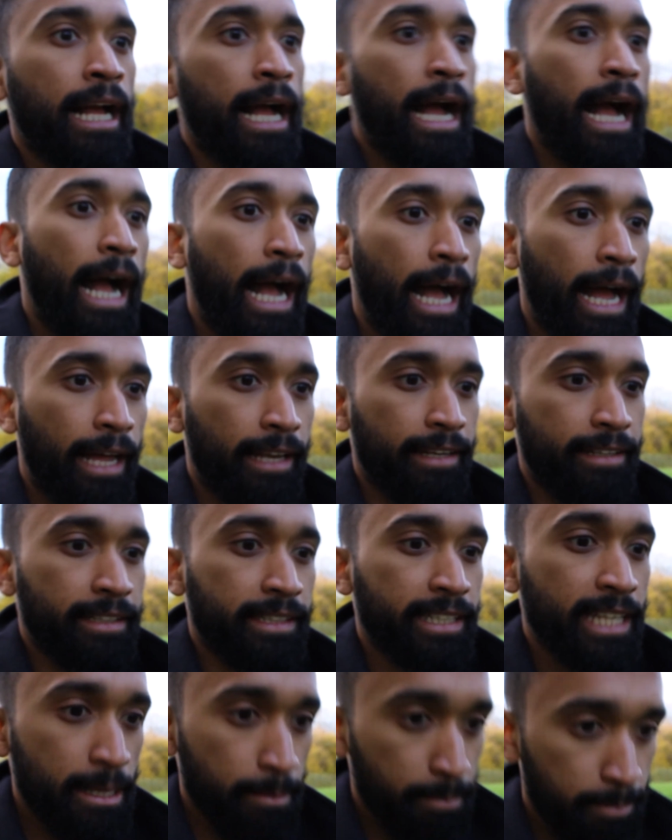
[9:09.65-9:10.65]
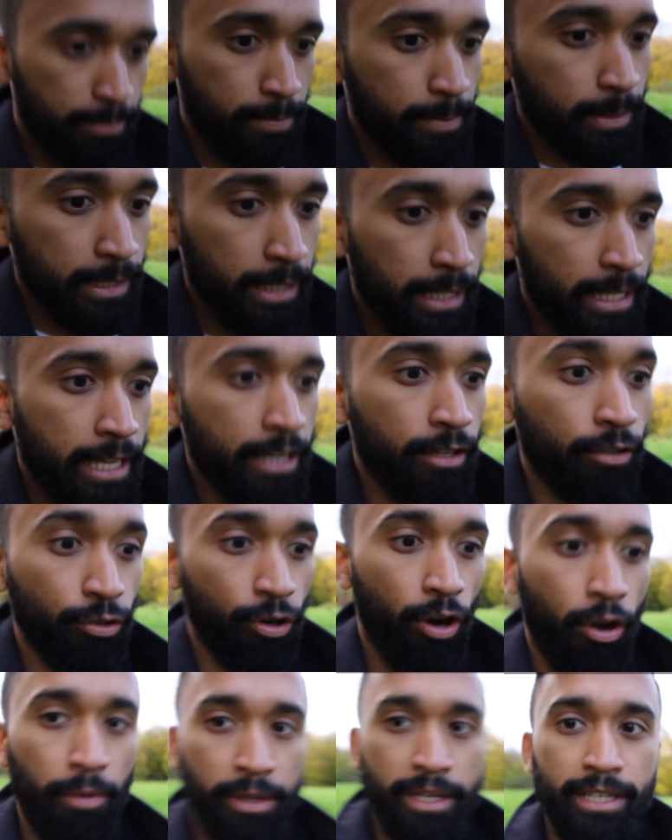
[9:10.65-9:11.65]
and keep
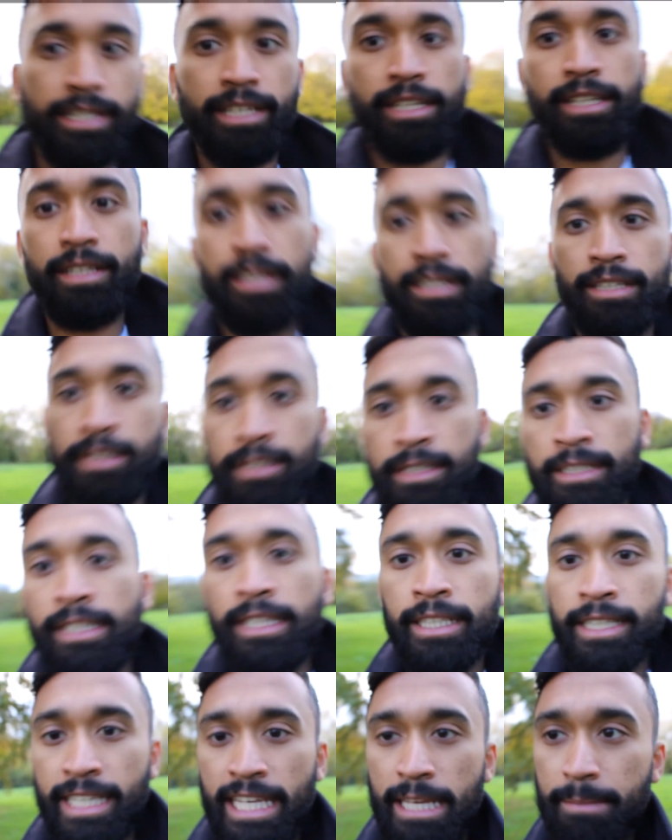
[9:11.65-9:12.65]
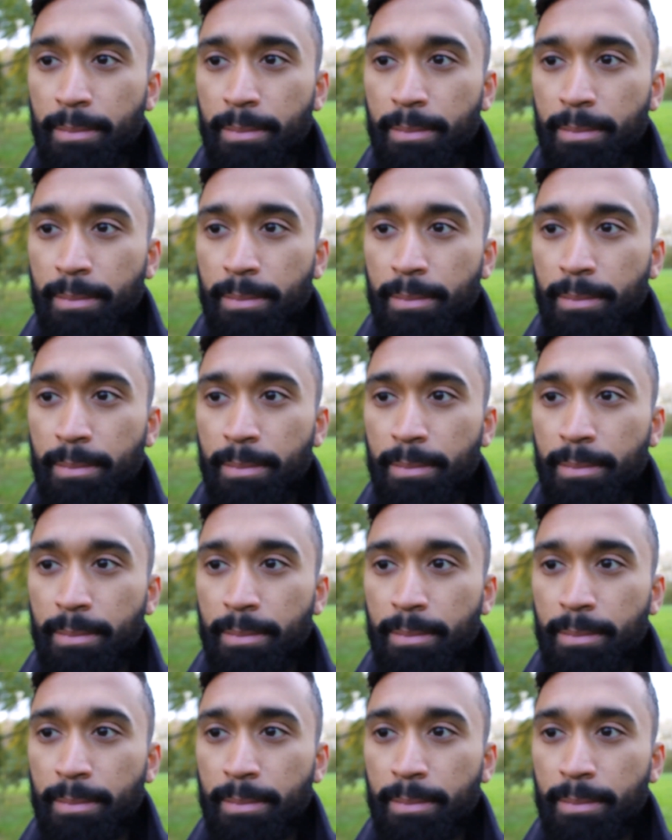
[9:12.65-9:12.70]
growing. Keep